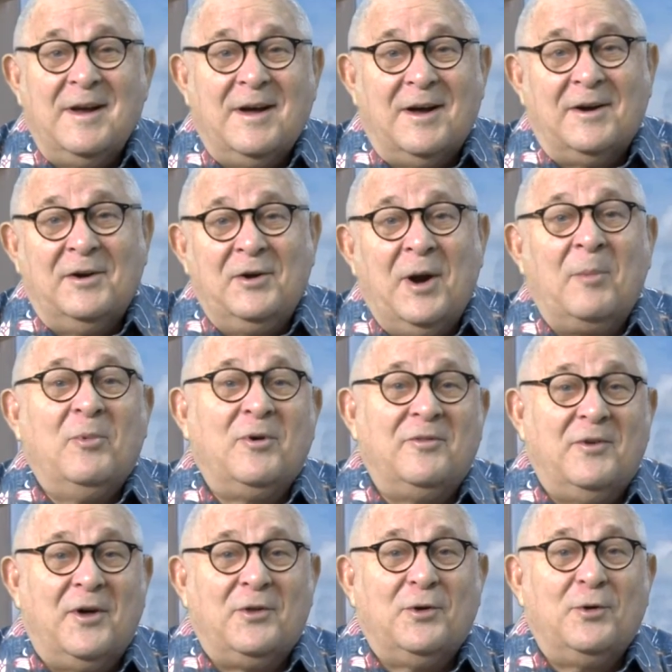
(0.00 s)
on a number of
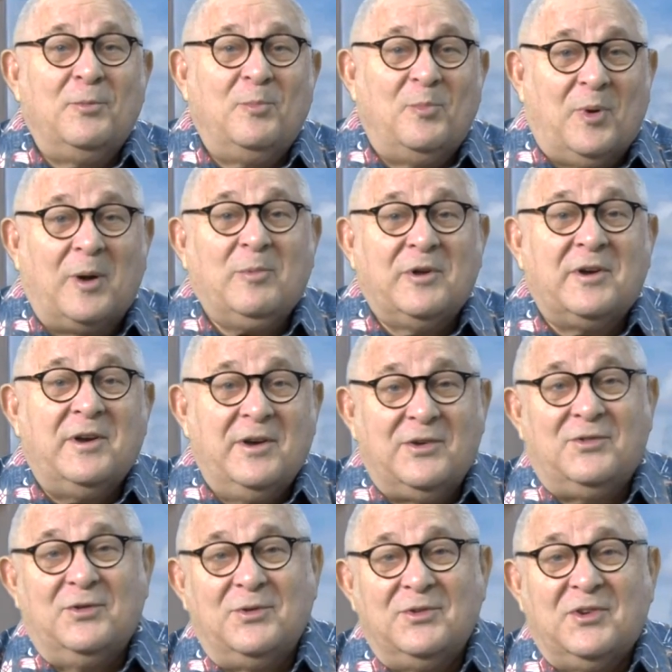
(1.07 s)
other public
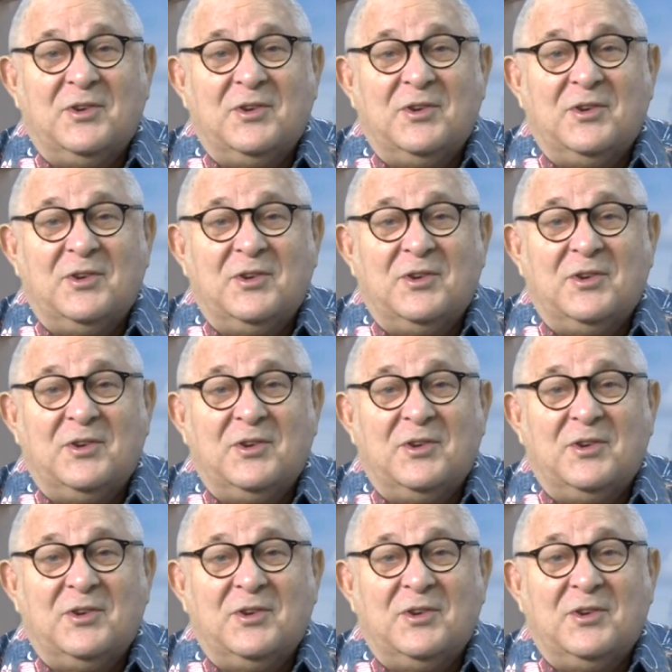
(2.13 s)
issues,